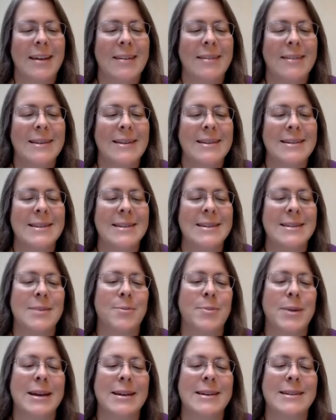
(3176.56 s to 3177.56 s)
This
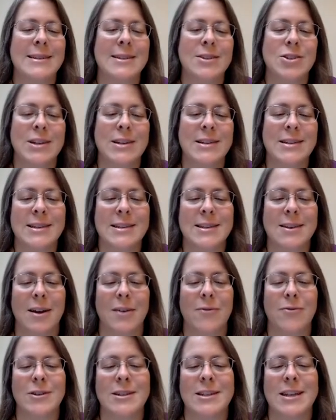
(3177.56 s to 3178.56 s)
depicts Jesus'
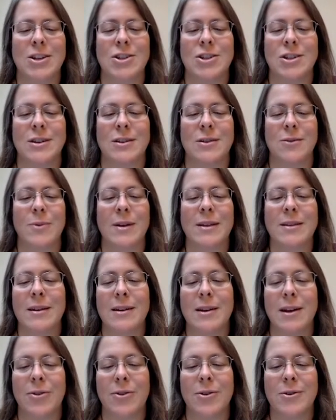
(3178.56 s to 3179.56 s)
conversation with
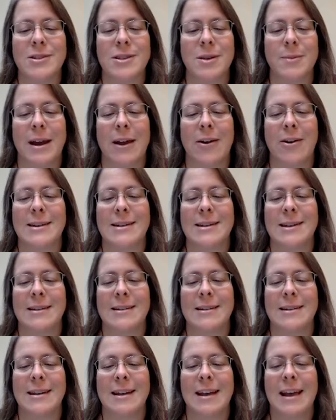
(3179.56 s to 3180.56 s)
another
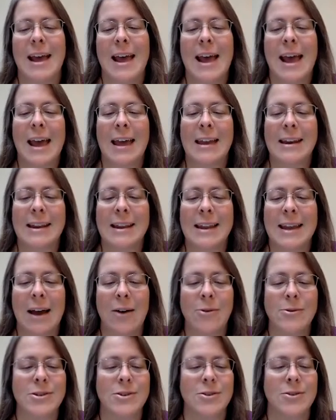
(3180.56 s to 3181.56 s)
Samaritan, an
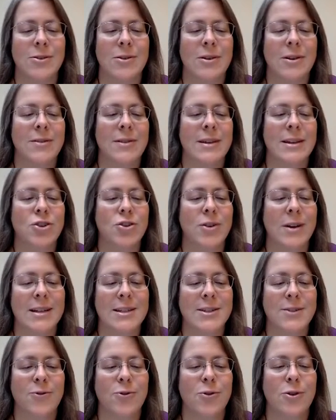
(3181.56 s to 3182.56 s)
encounter that
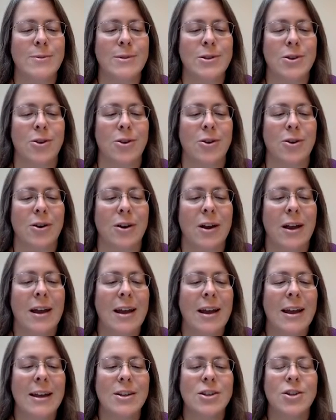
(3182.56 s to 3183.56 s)
transforms her
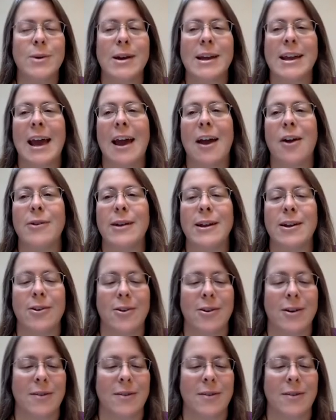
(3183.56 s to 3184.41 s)
into a carrier